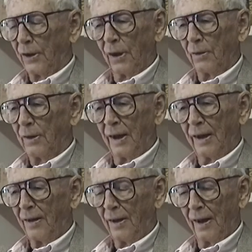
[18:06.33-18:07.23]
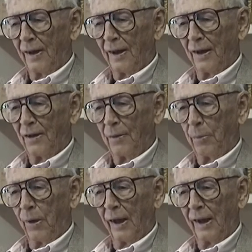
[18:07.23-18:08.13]
so dead set against the
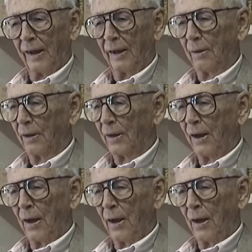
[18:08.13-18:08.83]
park, and he was